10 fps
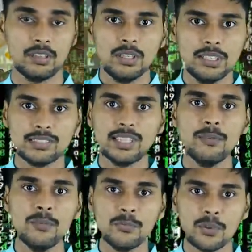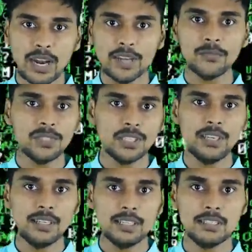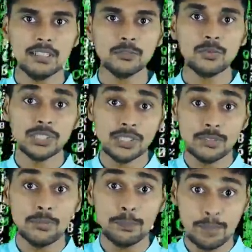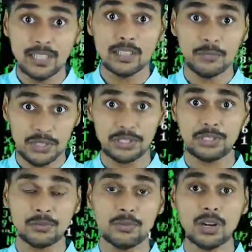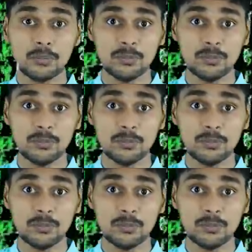In the same way for artificial intelligence, first it may pick fish for